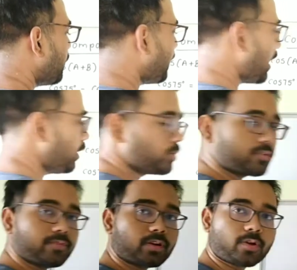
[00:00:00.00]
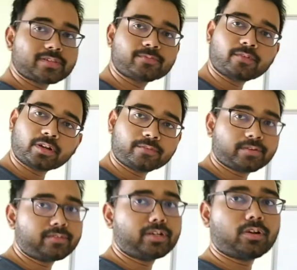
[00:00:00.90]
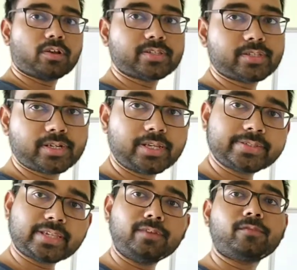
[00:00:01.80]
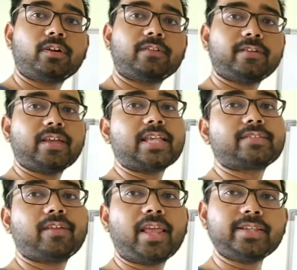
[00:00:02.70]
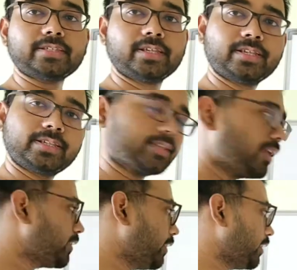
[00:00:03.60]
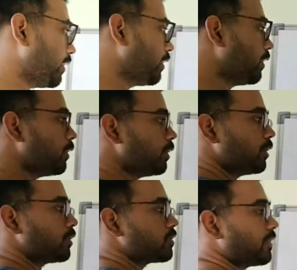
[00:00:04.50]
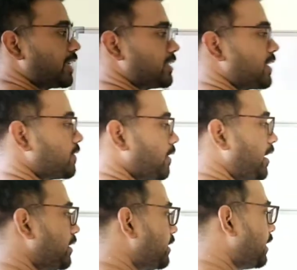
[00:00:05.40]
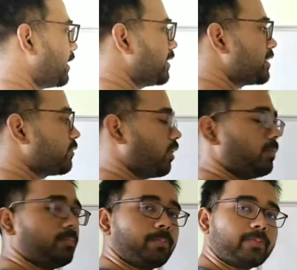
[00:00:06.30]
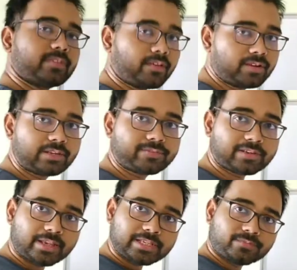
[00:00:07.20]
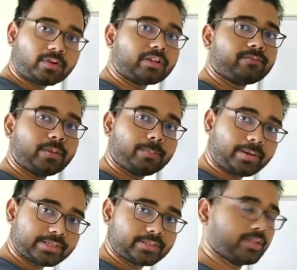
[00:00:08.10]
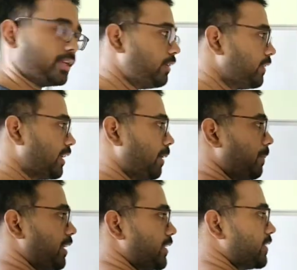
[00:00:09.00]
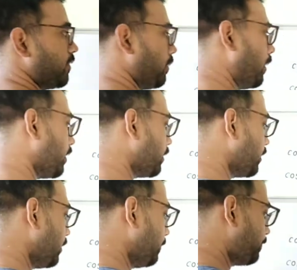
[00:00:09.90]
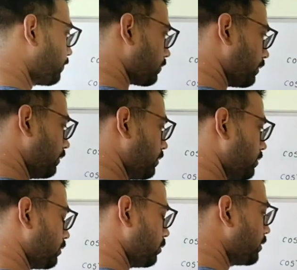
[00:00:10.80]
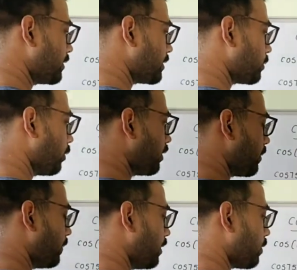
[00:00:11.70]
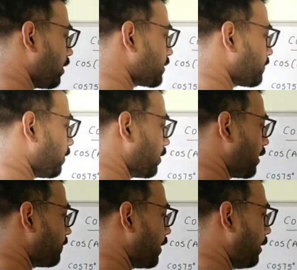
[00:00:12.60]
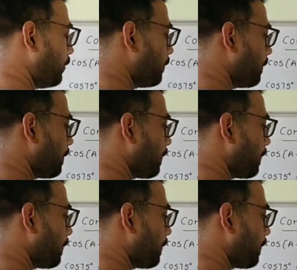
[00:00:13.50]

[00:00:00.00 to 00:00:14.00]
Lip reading: values for cos 45 and cos 30, sin 45 as well as sin 30. So we can just write it in this form, 75 as 45 plus 30. We can apply this formula. So this is going to be cos 45